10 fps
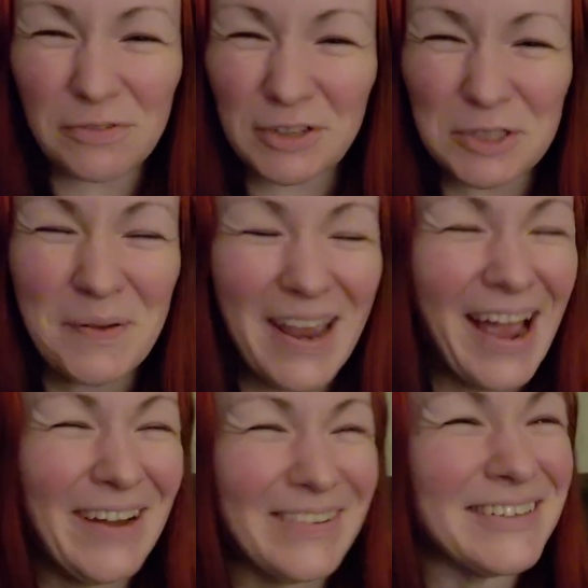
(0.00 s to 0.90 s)
freaks me
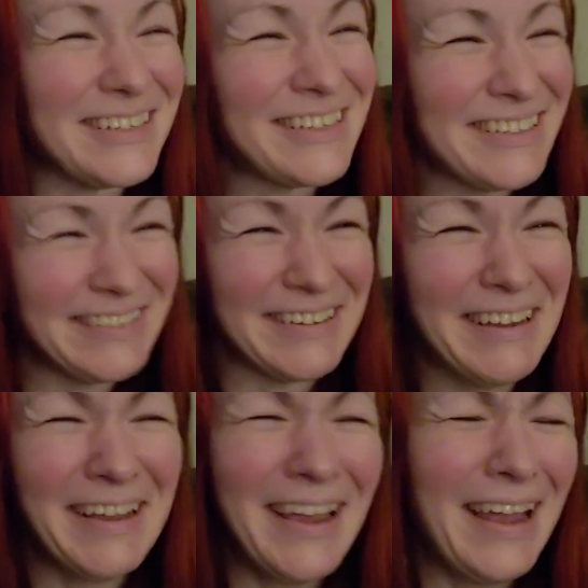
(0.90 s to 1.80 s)
out.
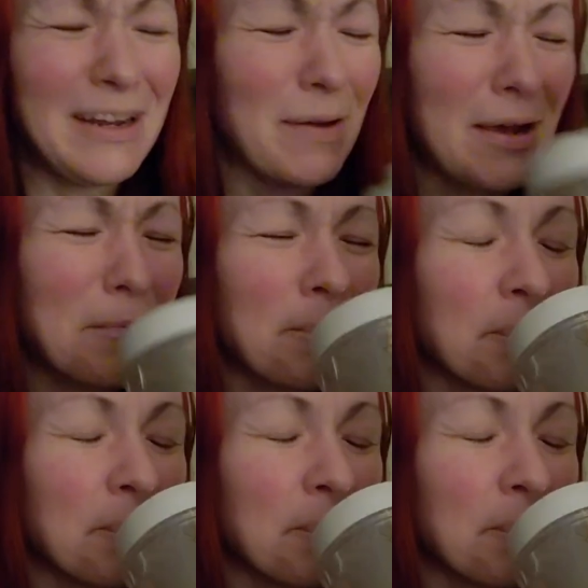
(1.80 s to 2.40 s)
anyway